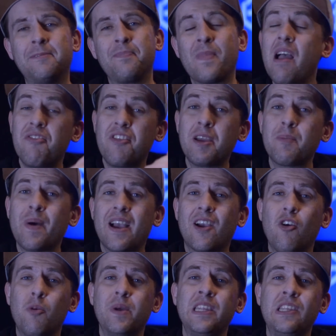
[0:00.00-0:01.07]
I think back
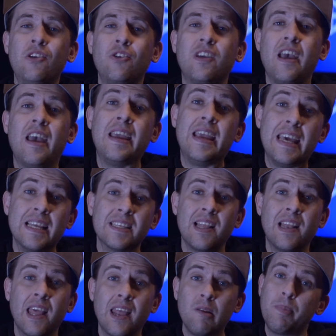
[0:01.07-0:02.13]
home in the UK, it is a
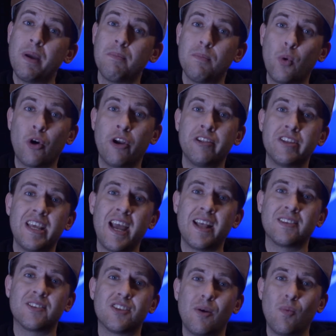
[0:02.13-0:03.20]
little bit more
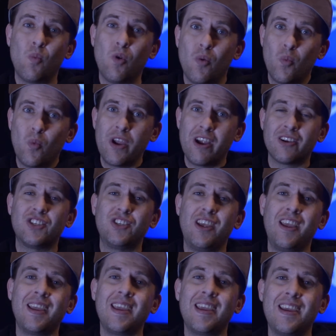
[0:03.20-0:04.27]
intense than what we're
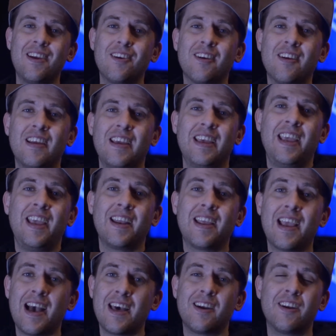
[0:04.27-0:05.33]
seeing here in
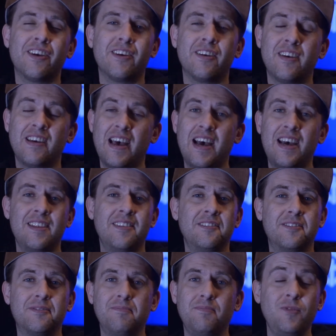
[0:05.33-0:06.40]
Canada and
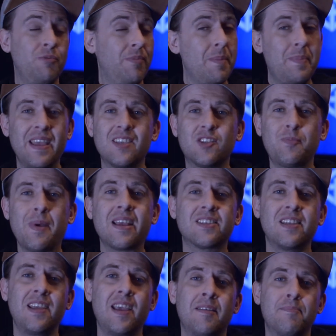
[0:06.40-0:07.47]
maybe
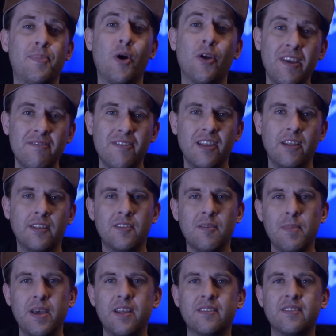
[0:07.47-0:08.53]
especially in Bonnyville at the
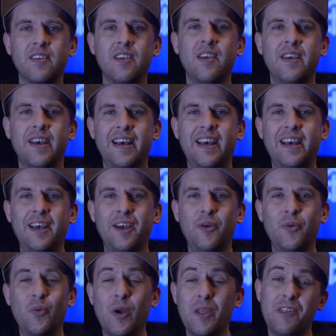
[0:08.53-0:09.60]
minute.
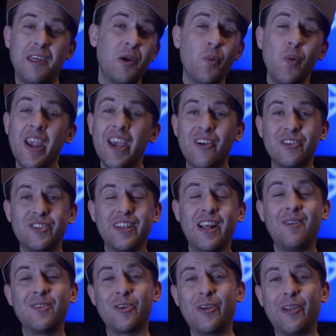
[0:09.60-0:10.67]
I think we and
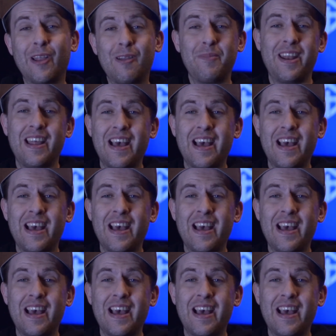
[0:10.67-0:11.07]
ourselves are a little bit